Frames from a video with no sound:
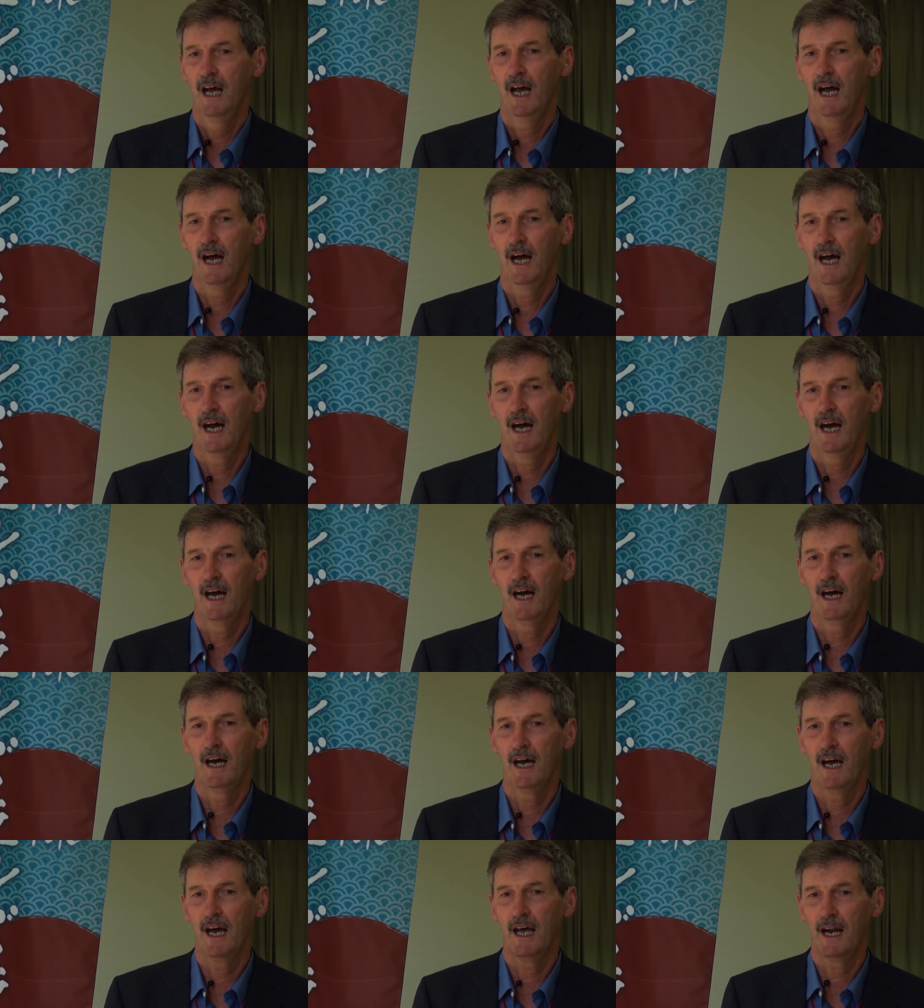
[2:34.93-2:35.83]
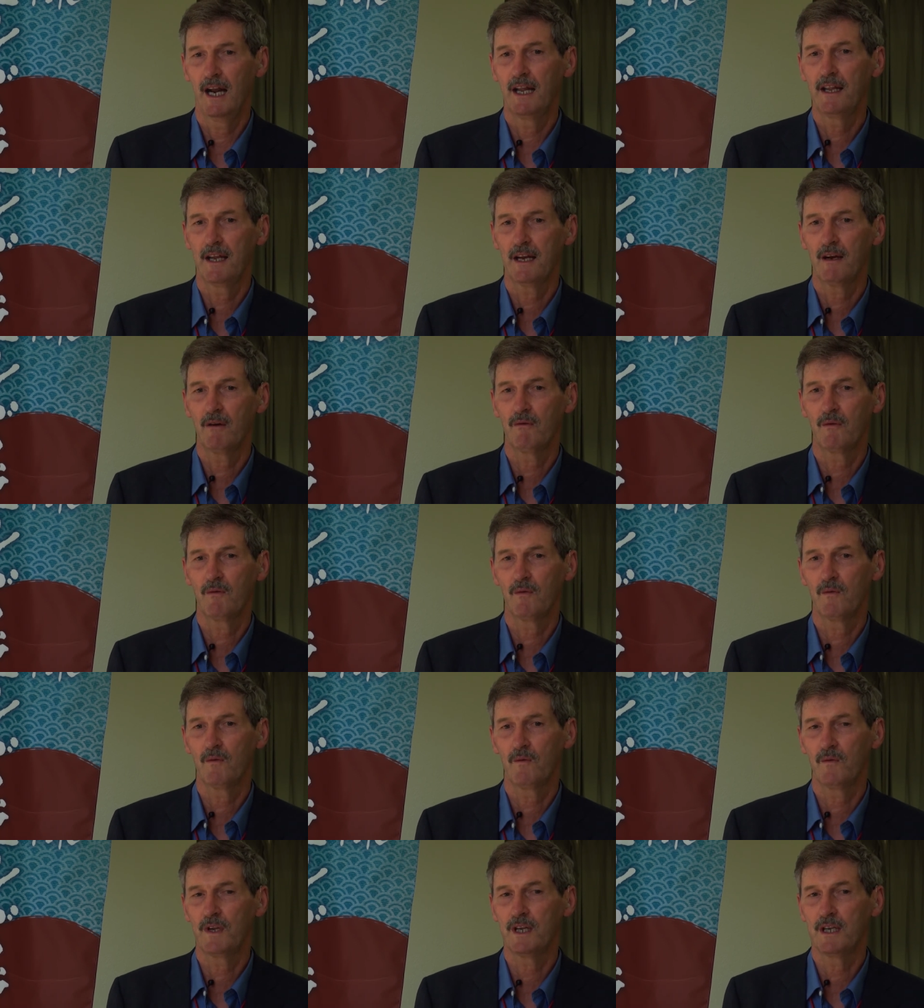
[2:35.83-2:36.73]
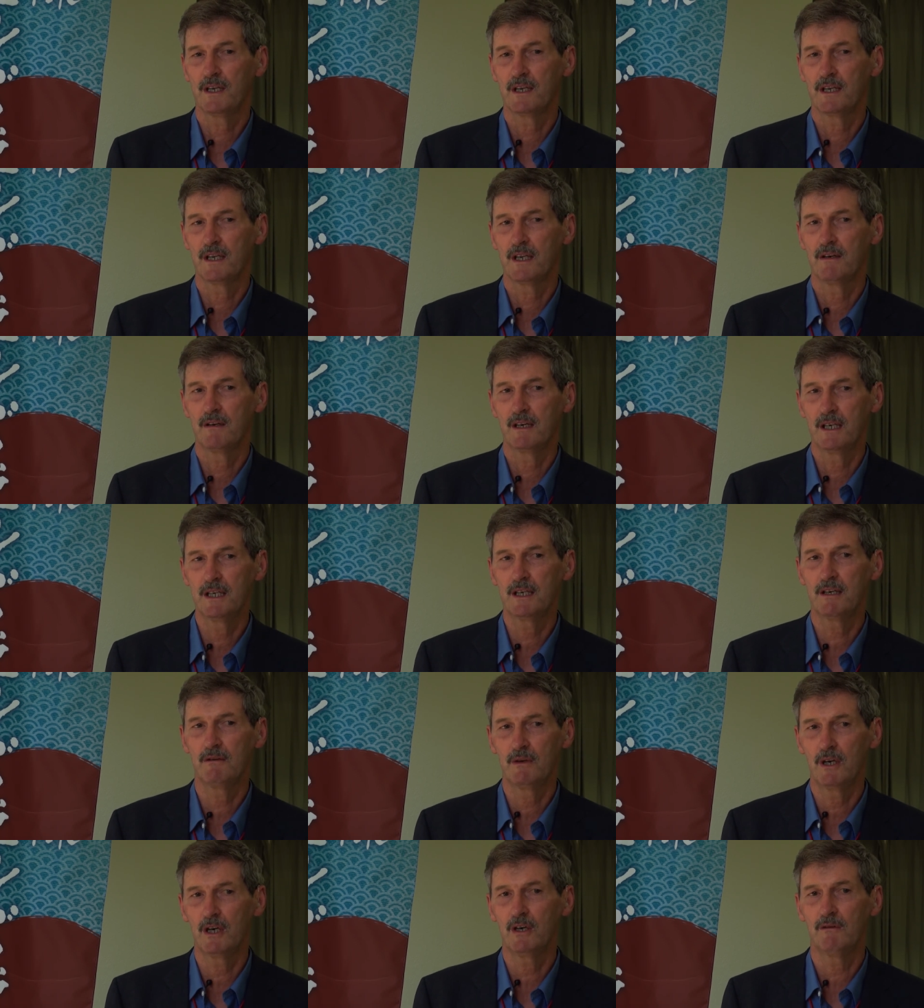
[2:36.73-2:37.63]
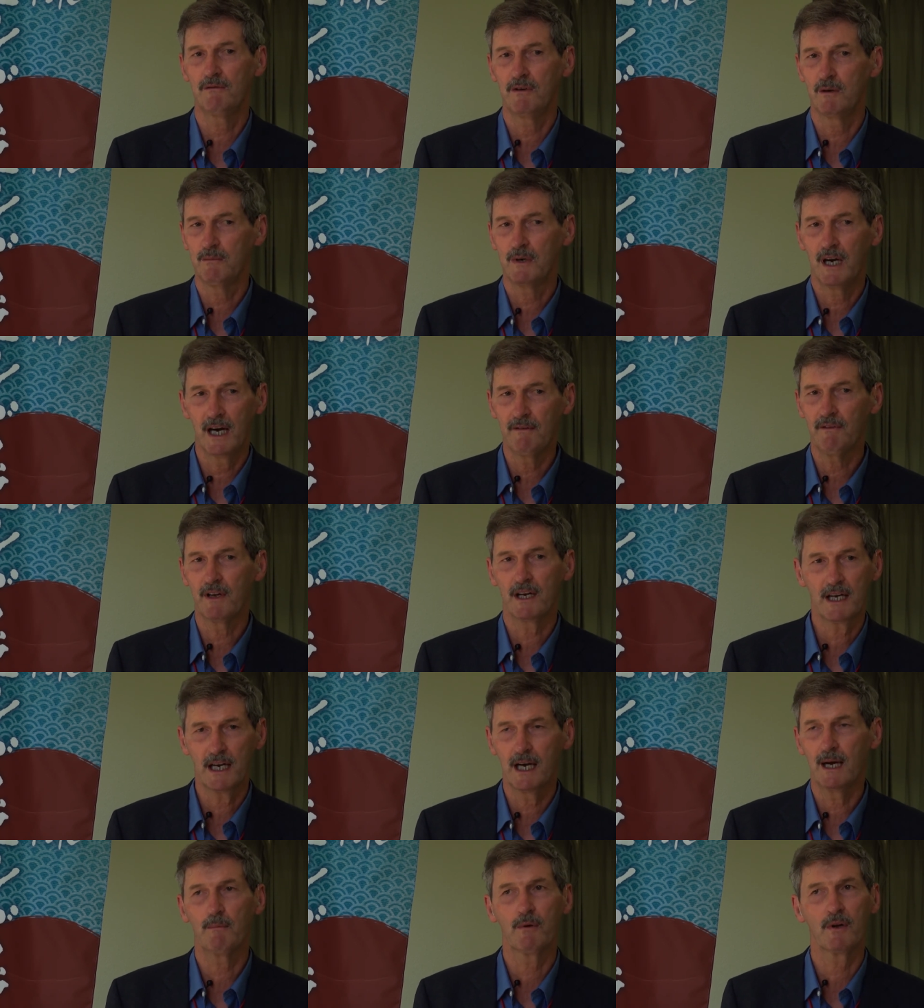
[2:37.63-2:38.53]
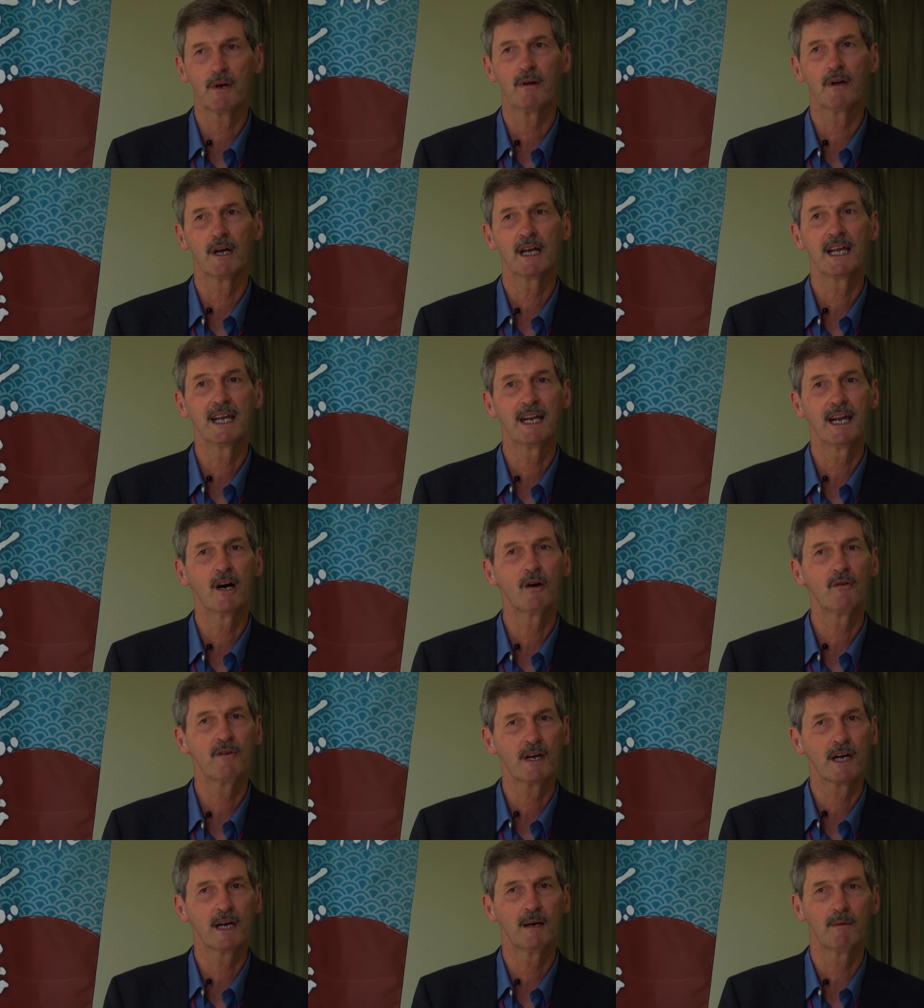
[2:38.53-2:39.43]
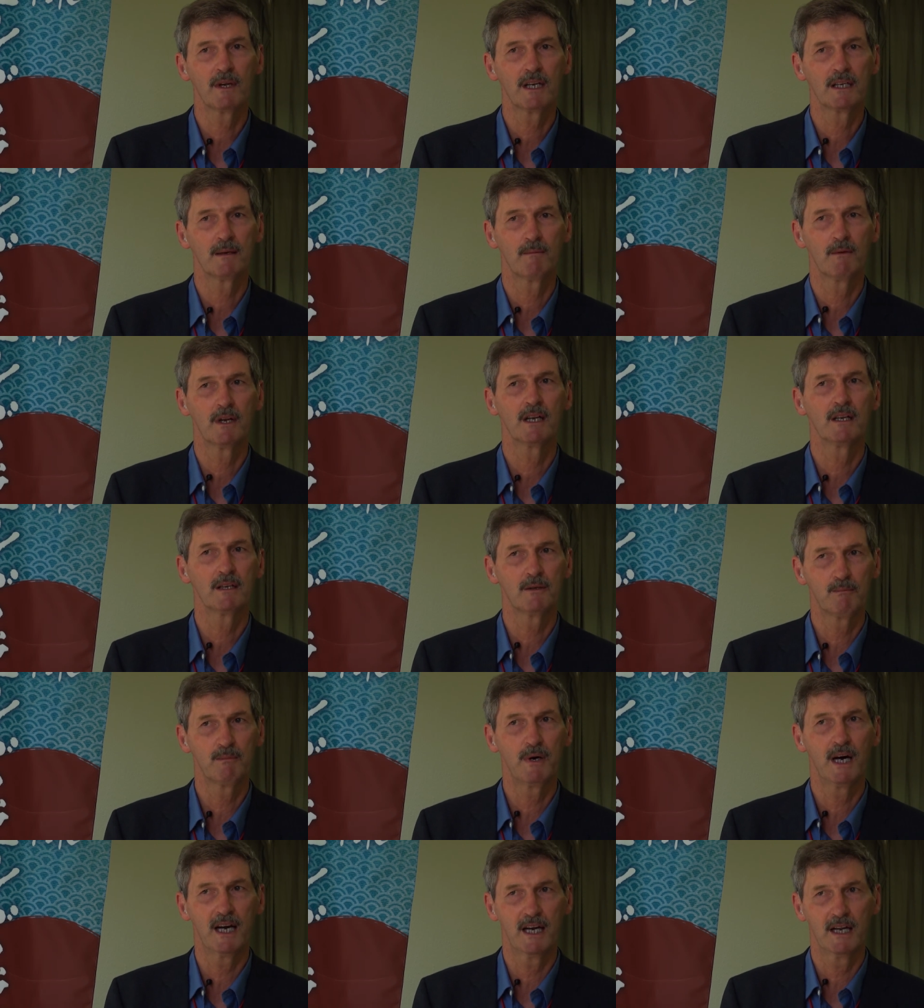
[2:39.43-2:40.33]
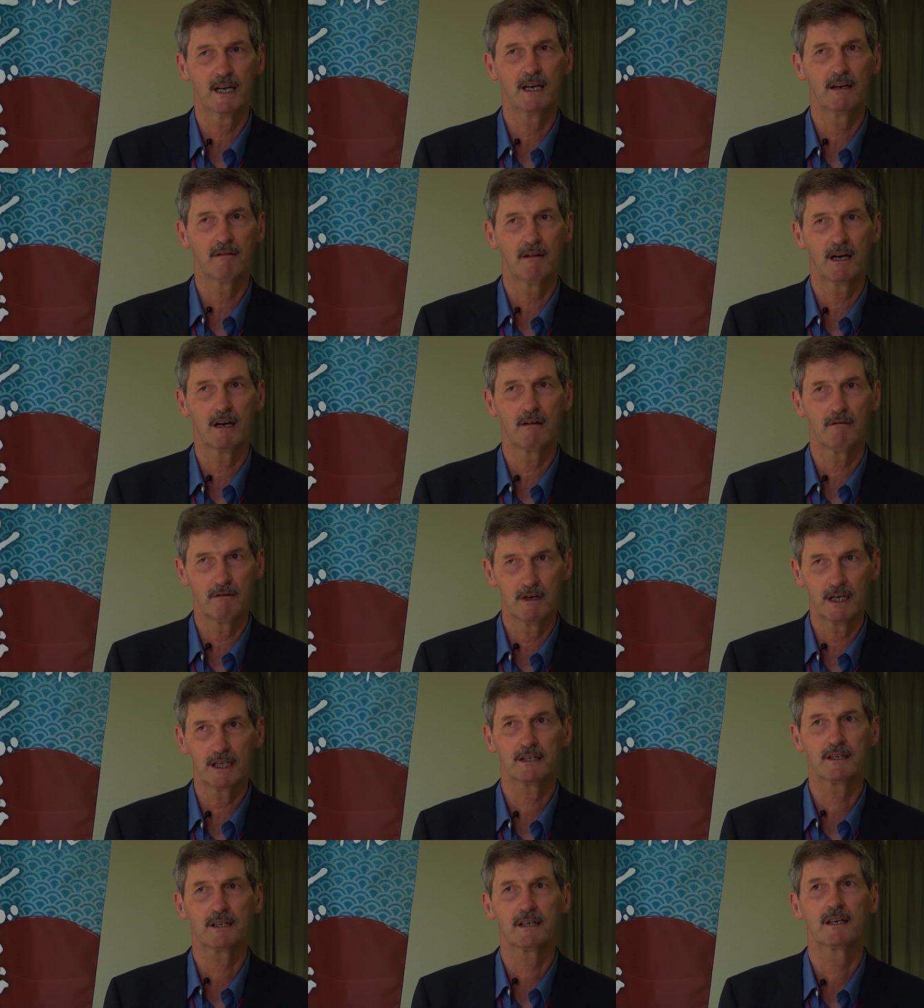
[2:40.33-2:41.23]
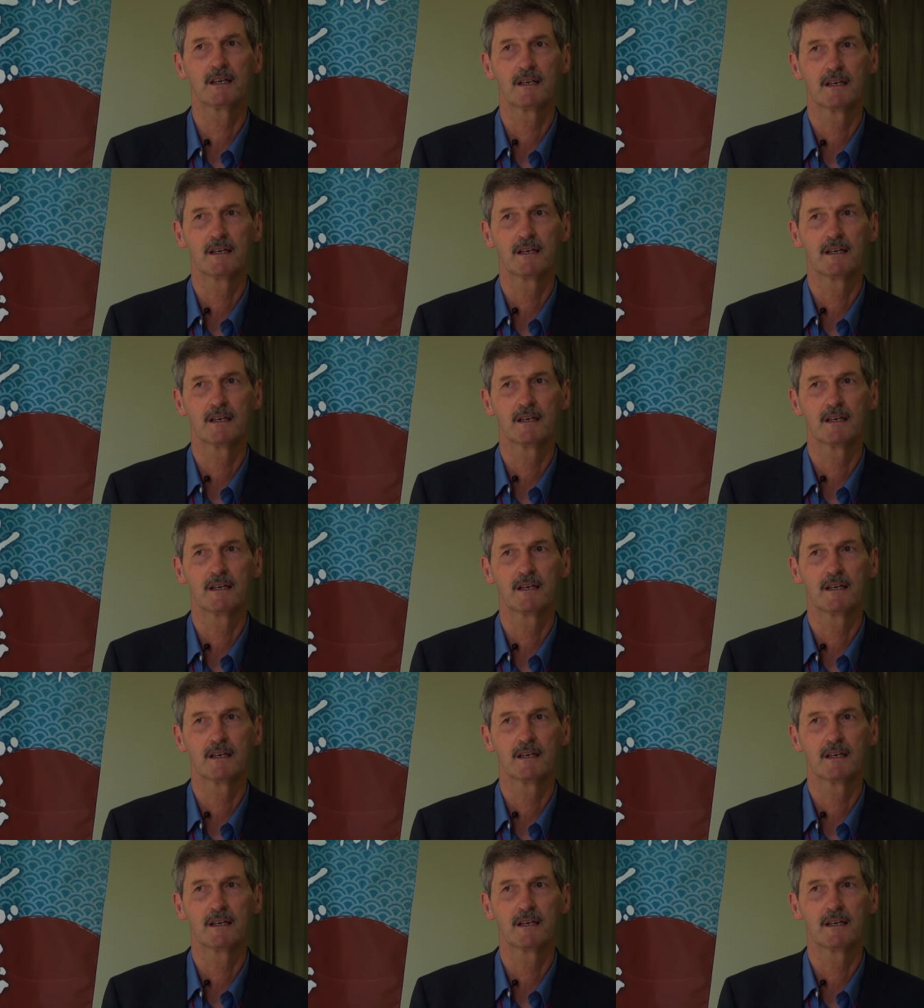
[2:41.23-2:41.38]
Uh, and I think th there is a role for private capital in overcoming some of these pioneering risk